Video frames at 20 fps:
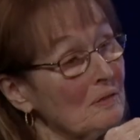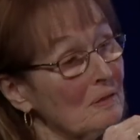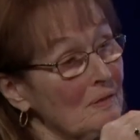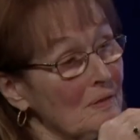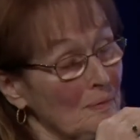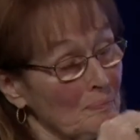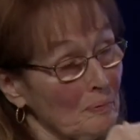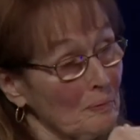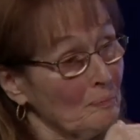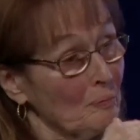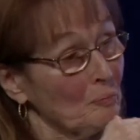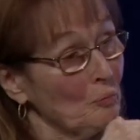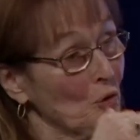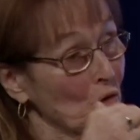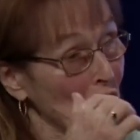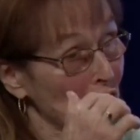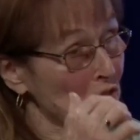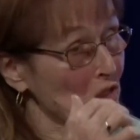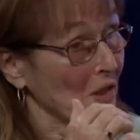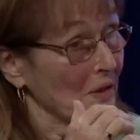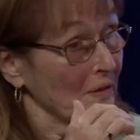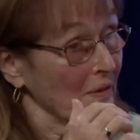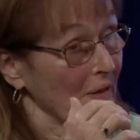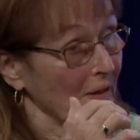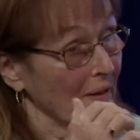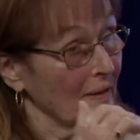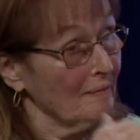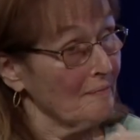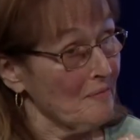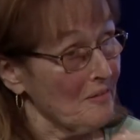the proportion
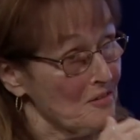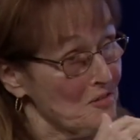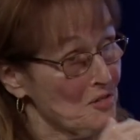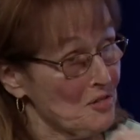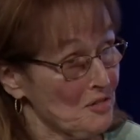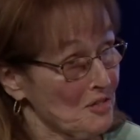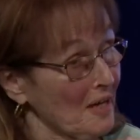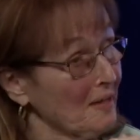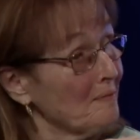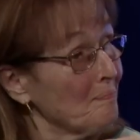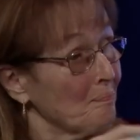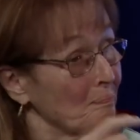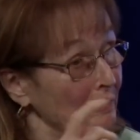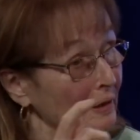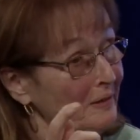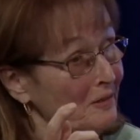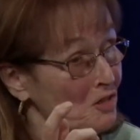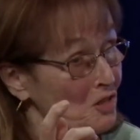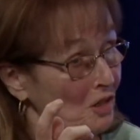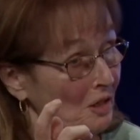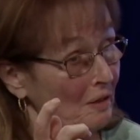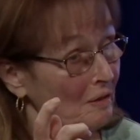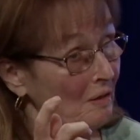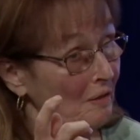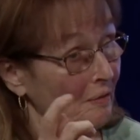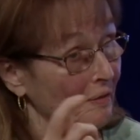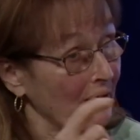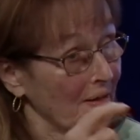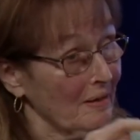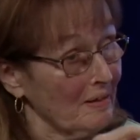of the state budget
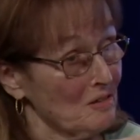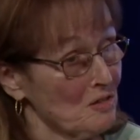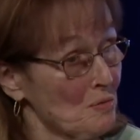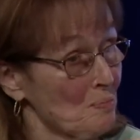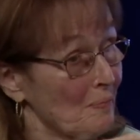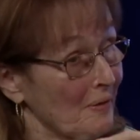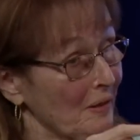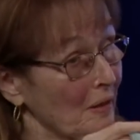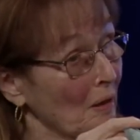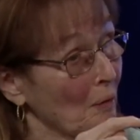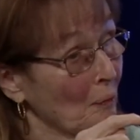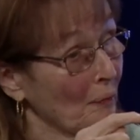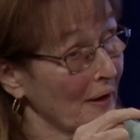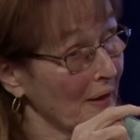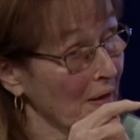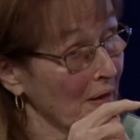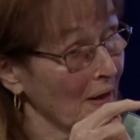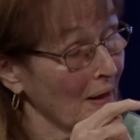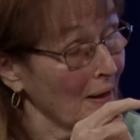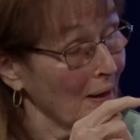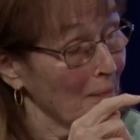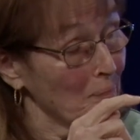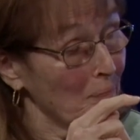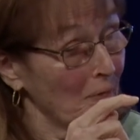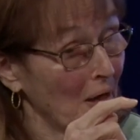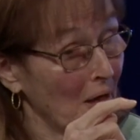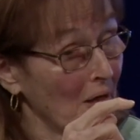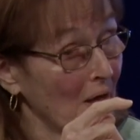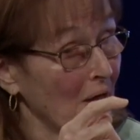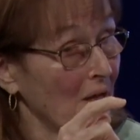that has been going up
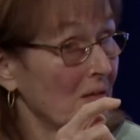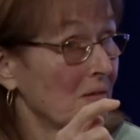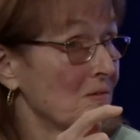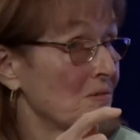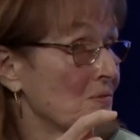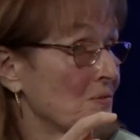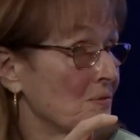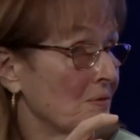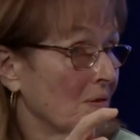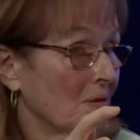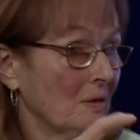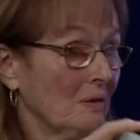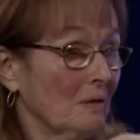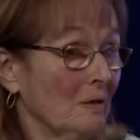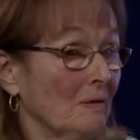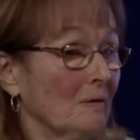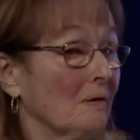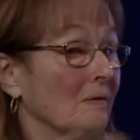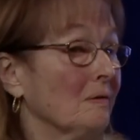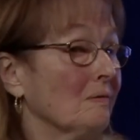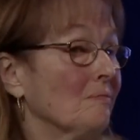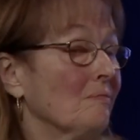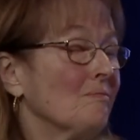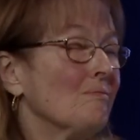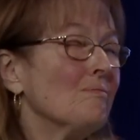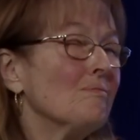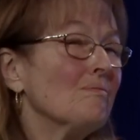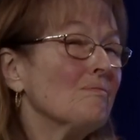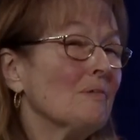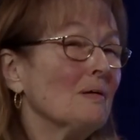uh,
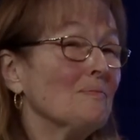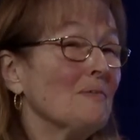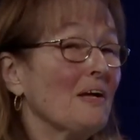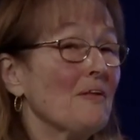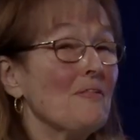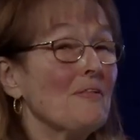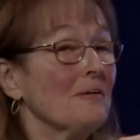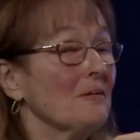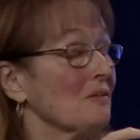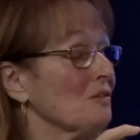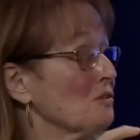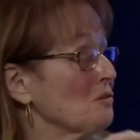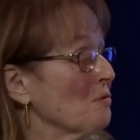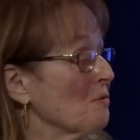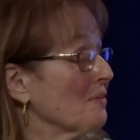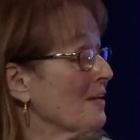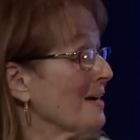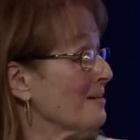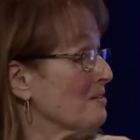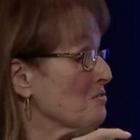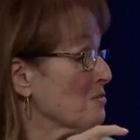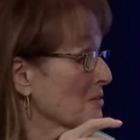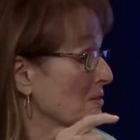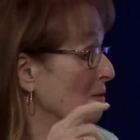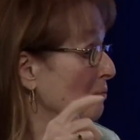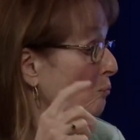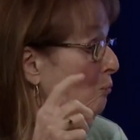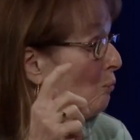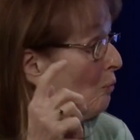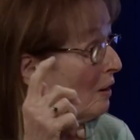from, I think, two
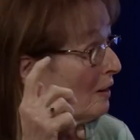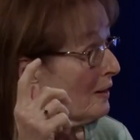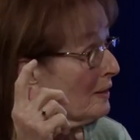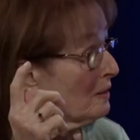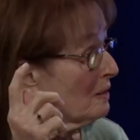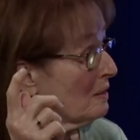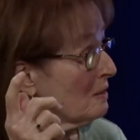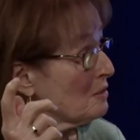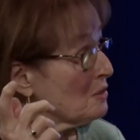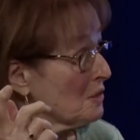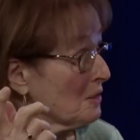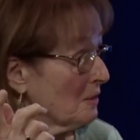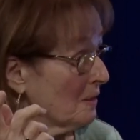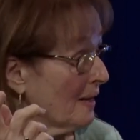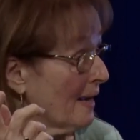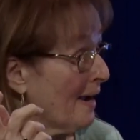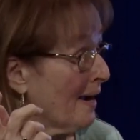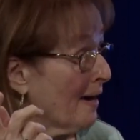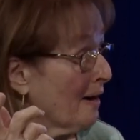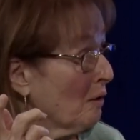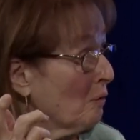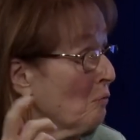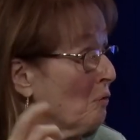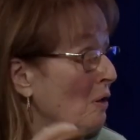thousand one to now